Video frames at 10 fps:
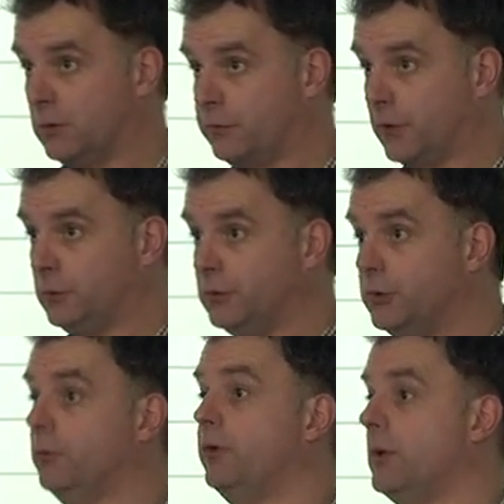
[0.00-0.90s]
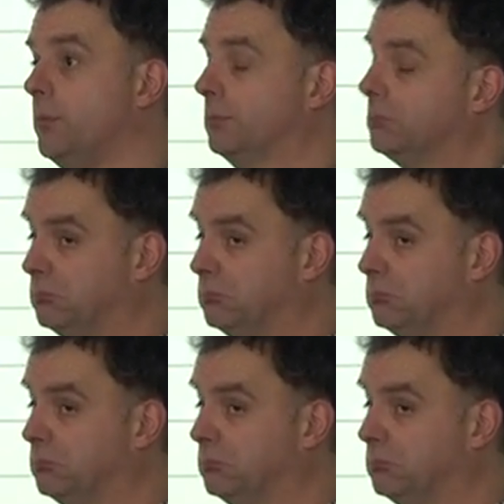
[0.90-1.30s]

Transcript: So use it